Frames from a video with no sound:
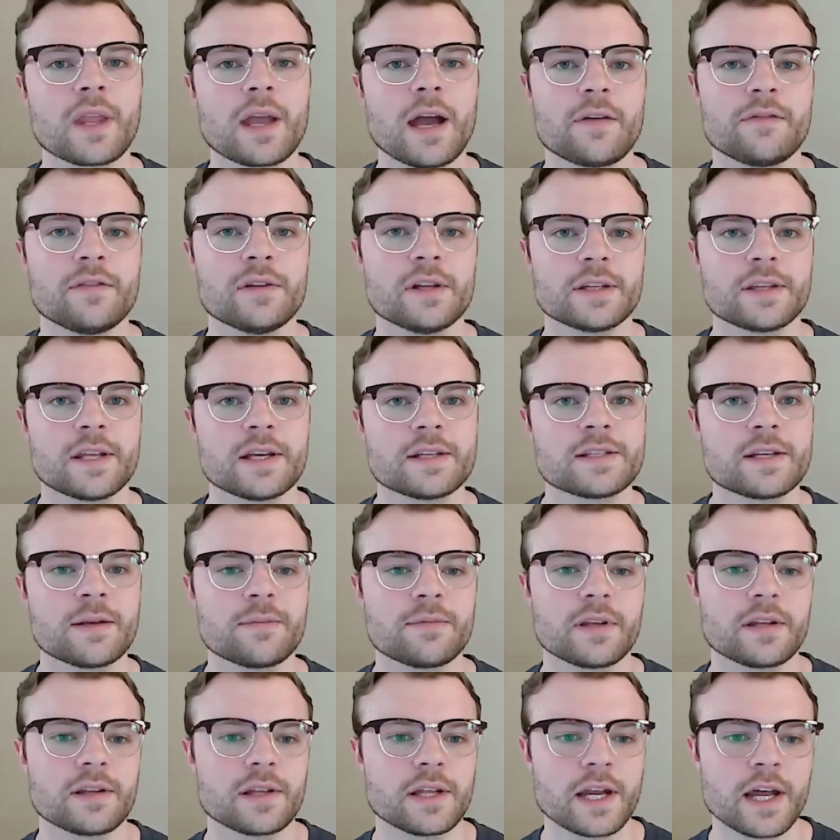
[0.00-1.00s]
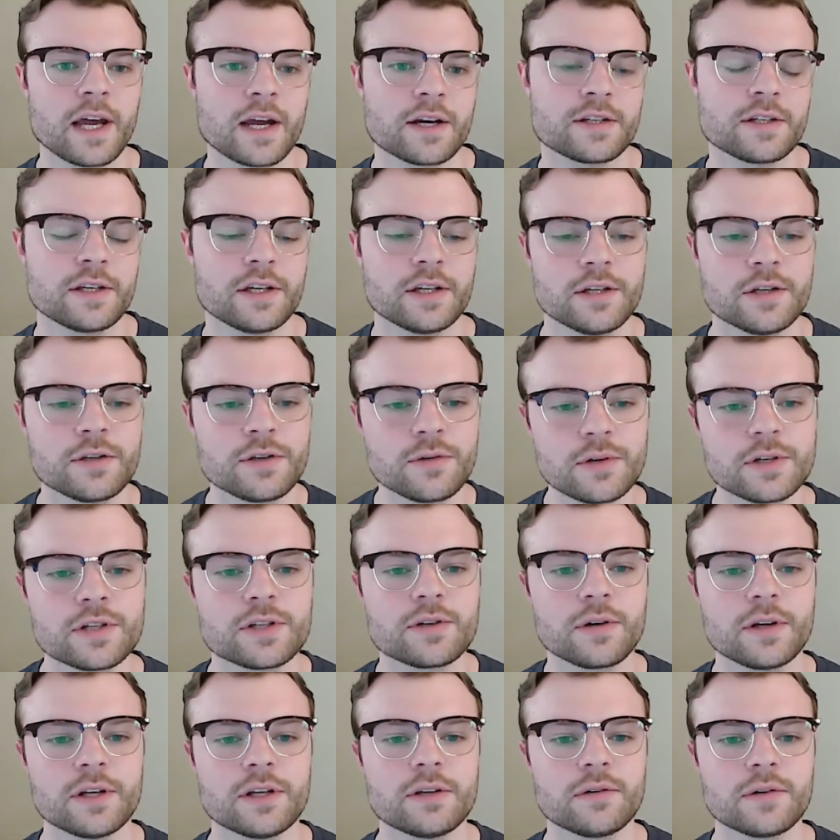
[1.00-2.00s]
I feel like that's something that I actually do
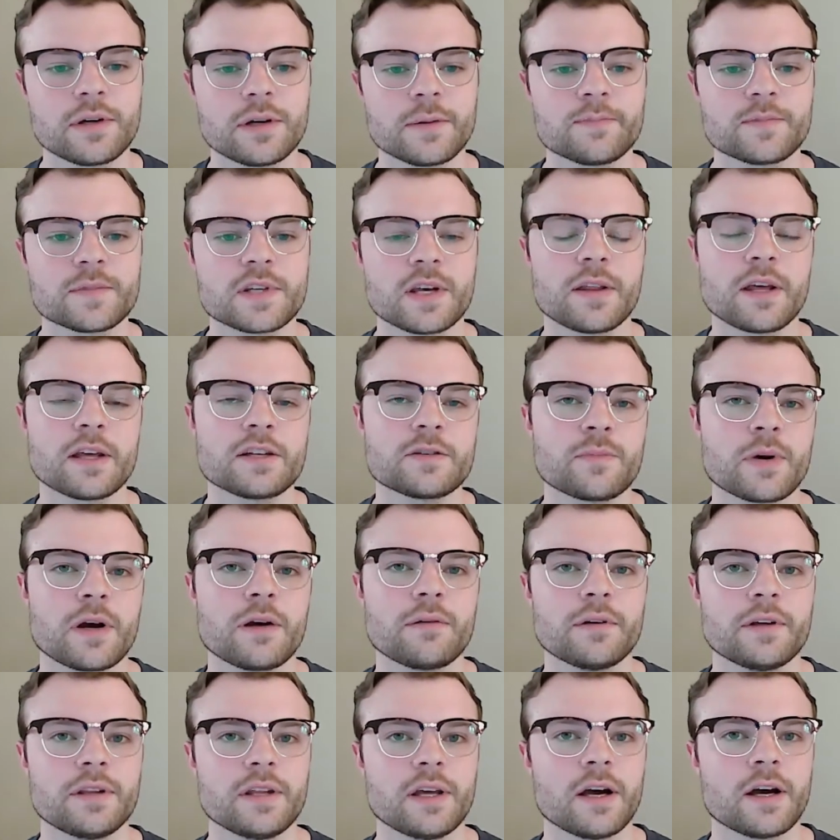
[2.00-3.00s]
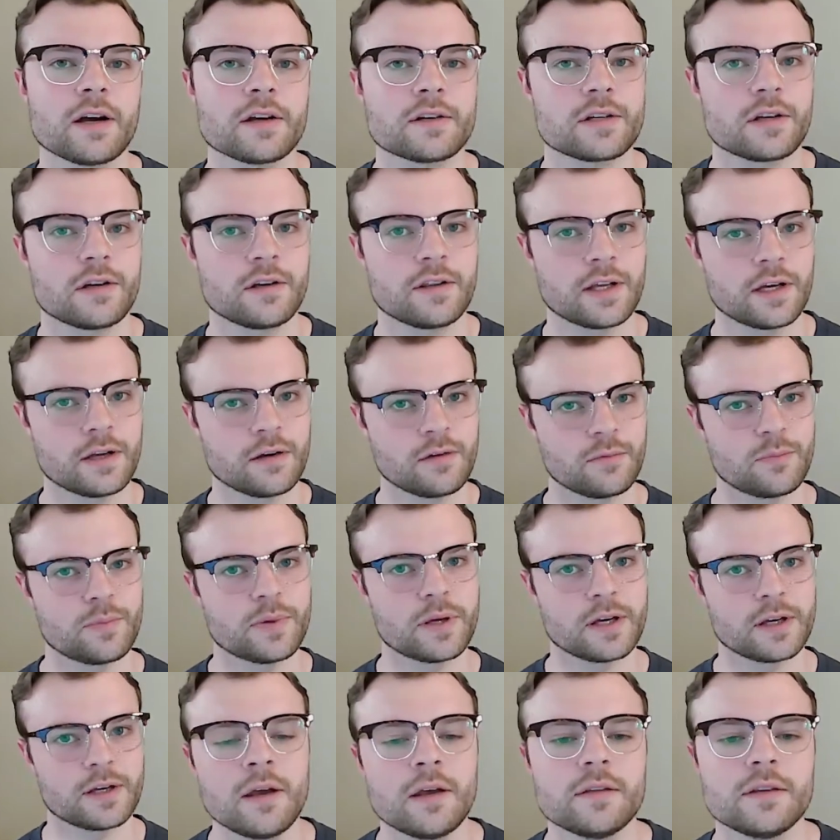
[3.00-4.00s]
enjoy doing, so that's probably the Ajah that I would
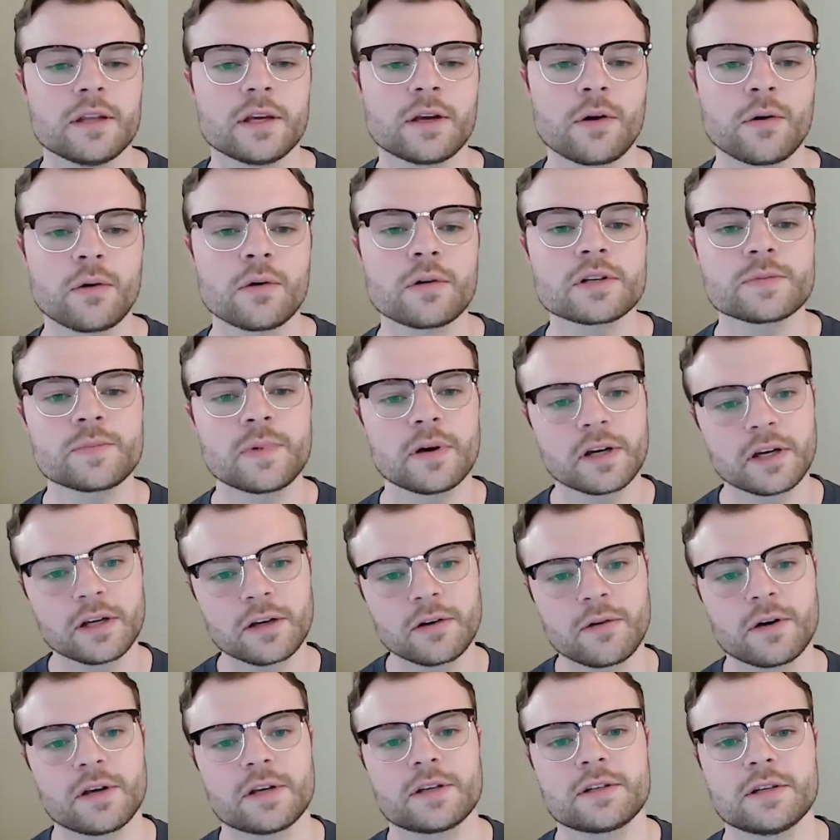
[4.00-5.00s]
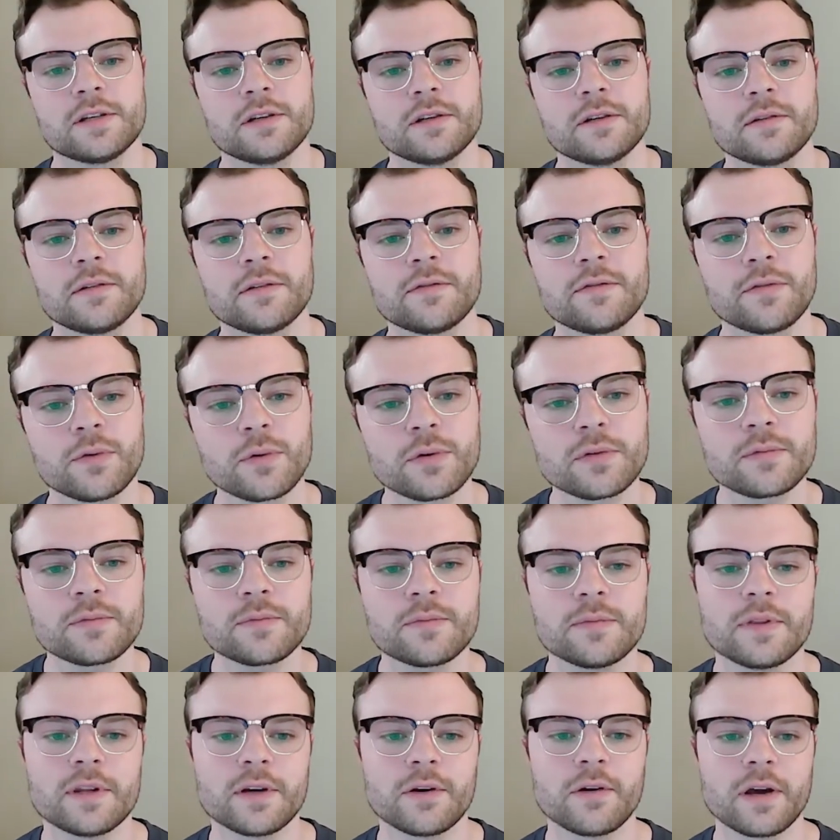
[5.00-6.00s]
pick. The corresponding question for
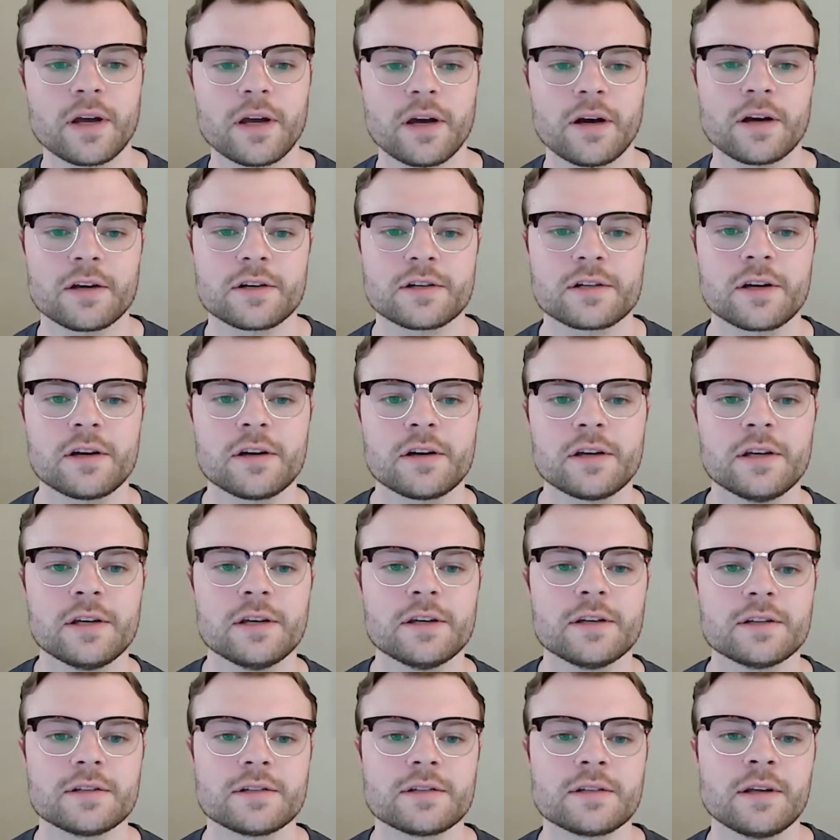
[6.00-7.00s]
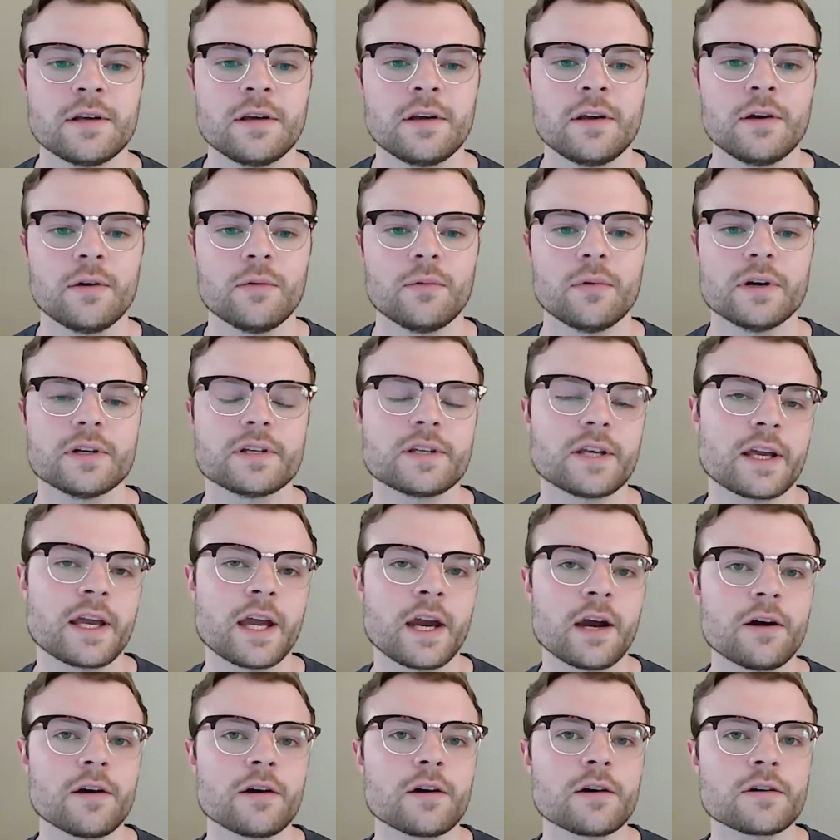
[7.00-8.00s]
the Grey Ajah is what is a
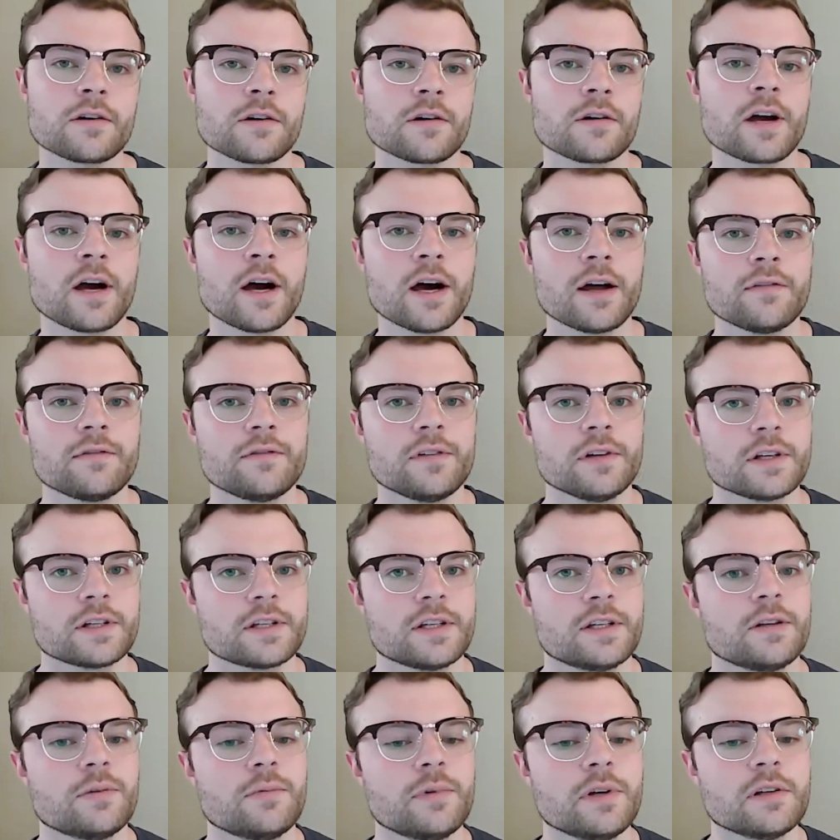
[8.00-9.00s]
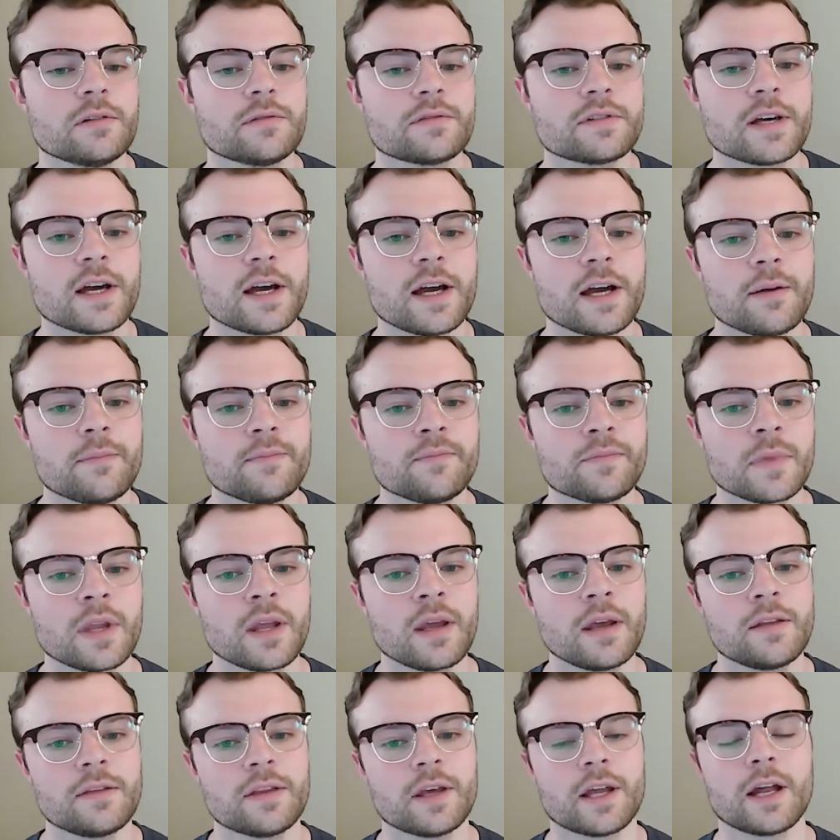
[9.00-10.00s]
character conflict in the Wheel of Time
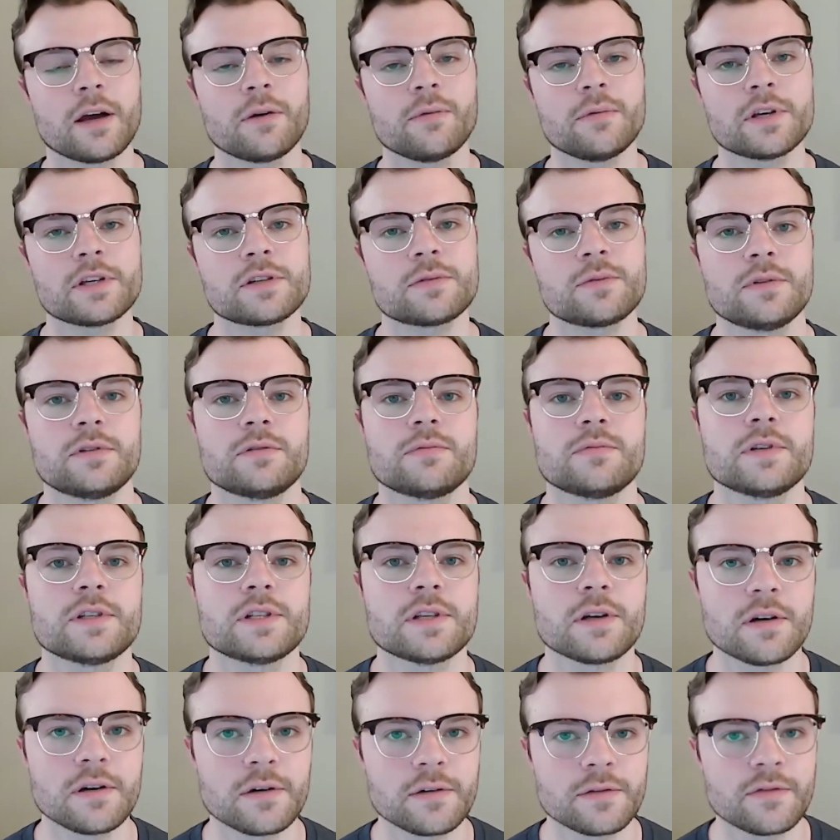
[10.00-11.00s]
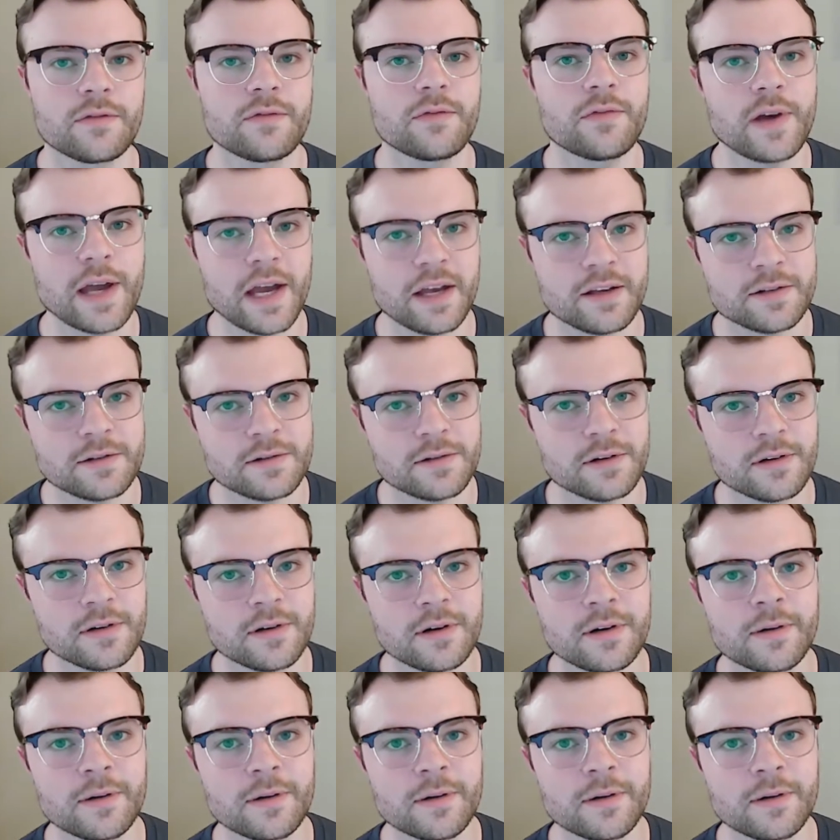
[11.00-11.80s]
that I wish was resolved faster?